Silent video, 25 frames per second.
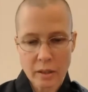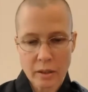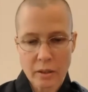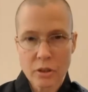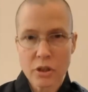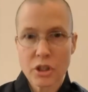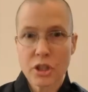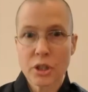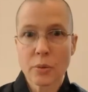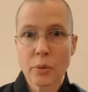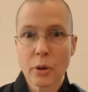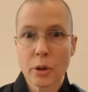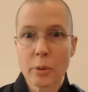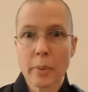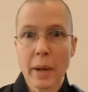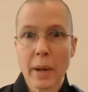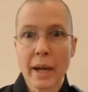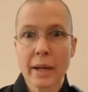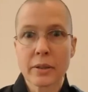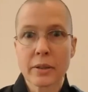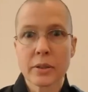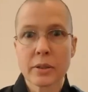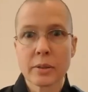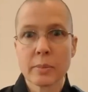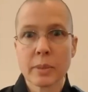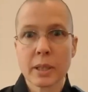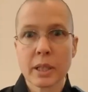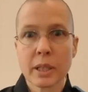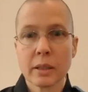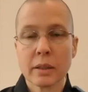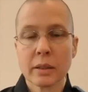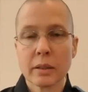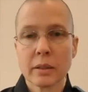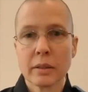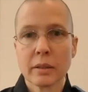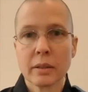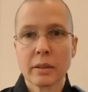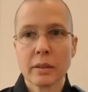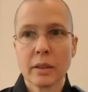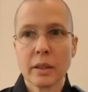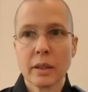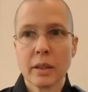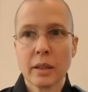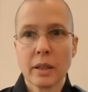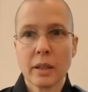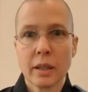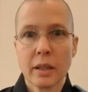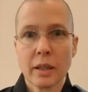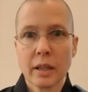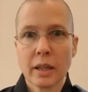she wrote back to me.
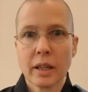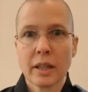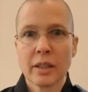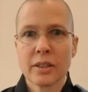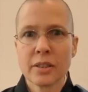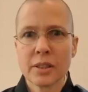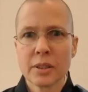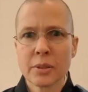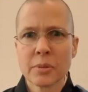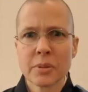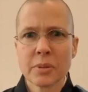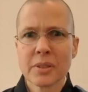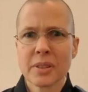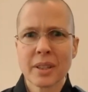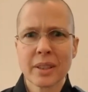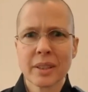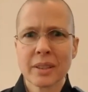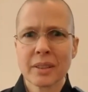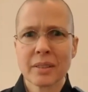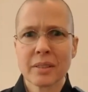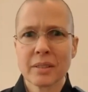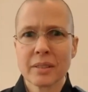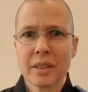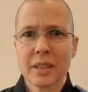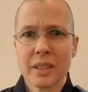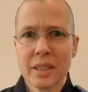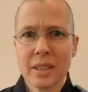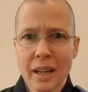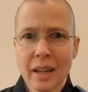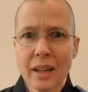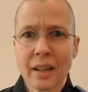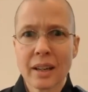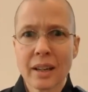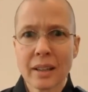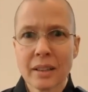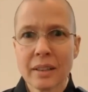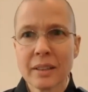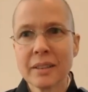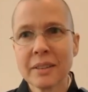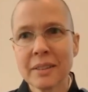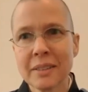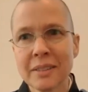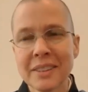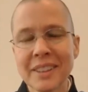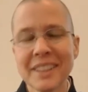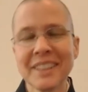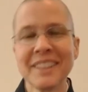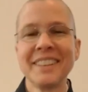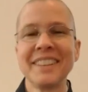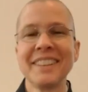And she was like, yeah,
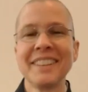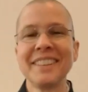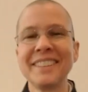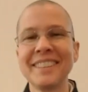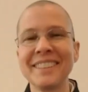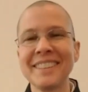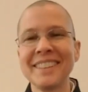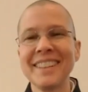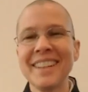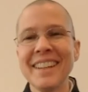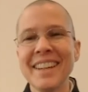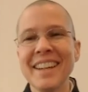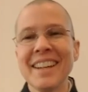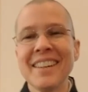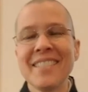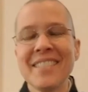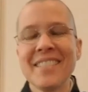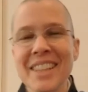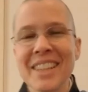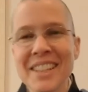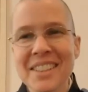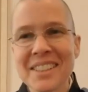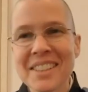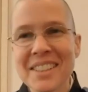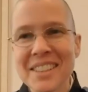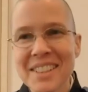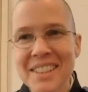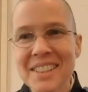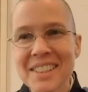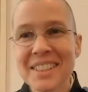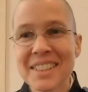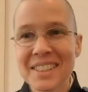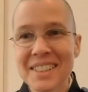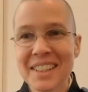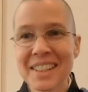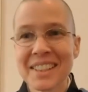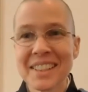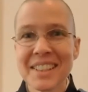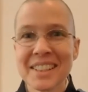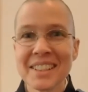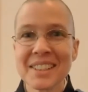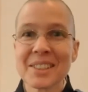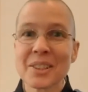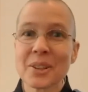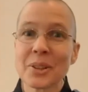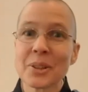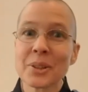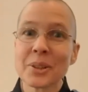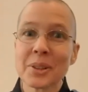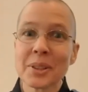because she studies
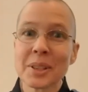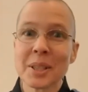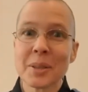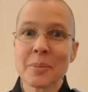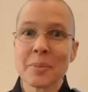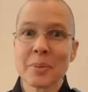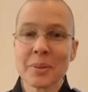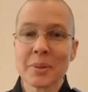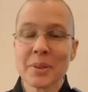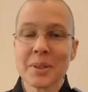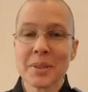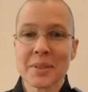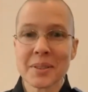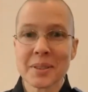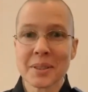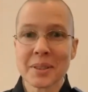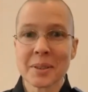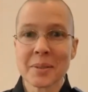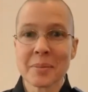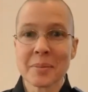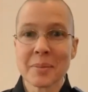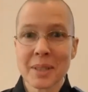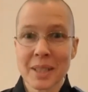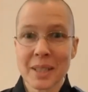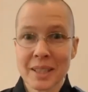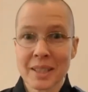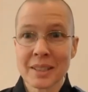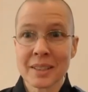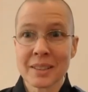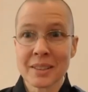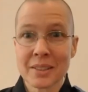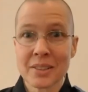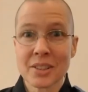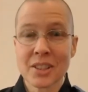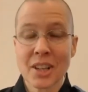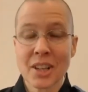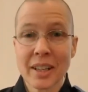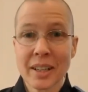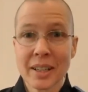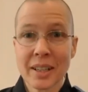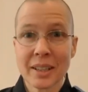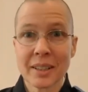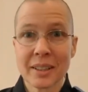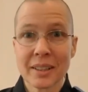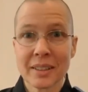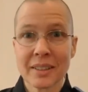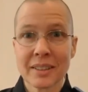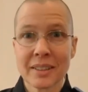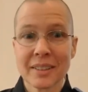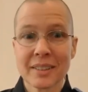early Buddhism in China.
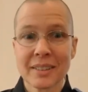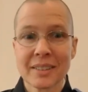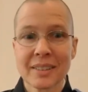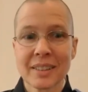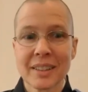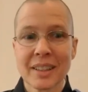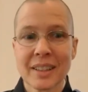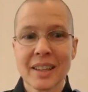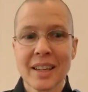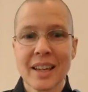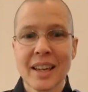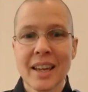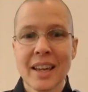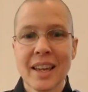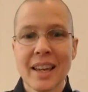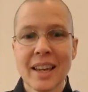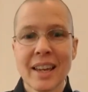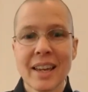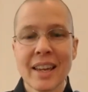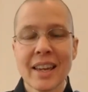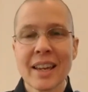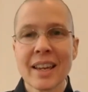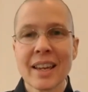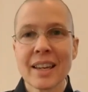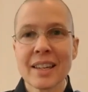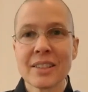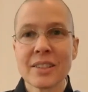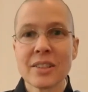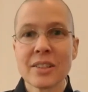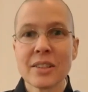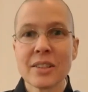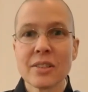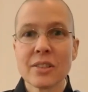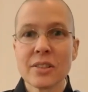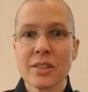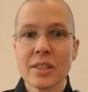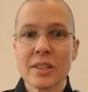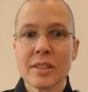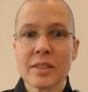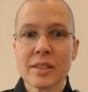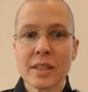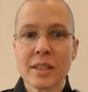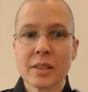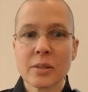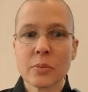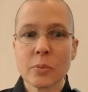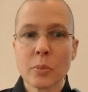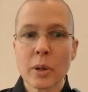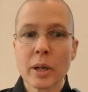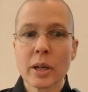And she
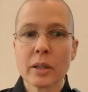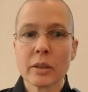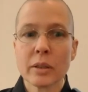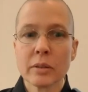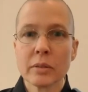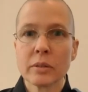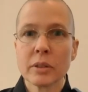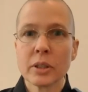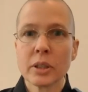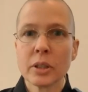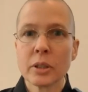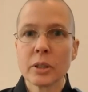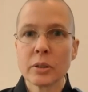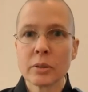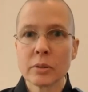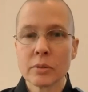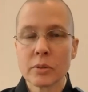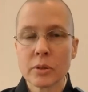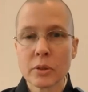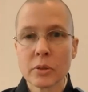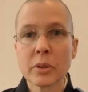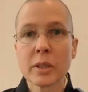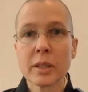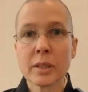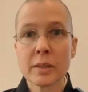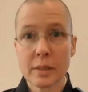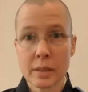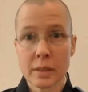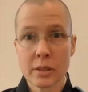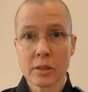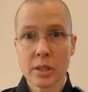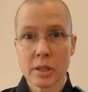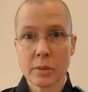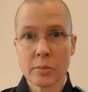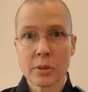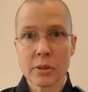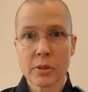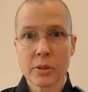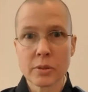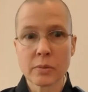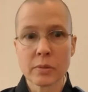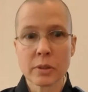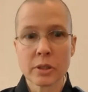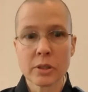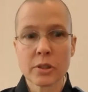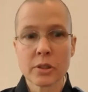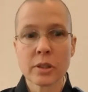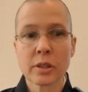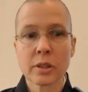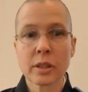said, well, you know, Dogen Zenji was
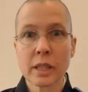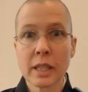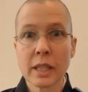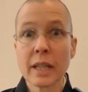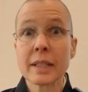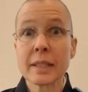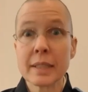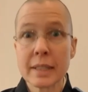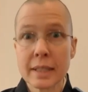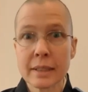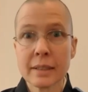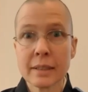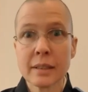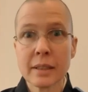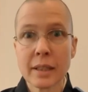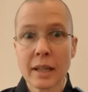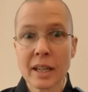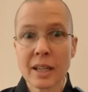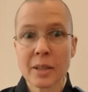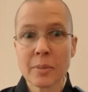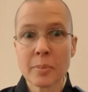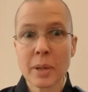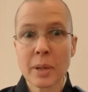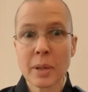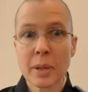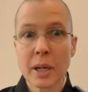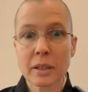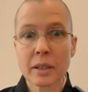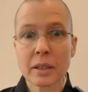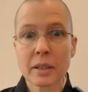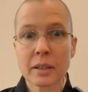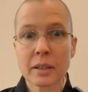originally a Tendai monk.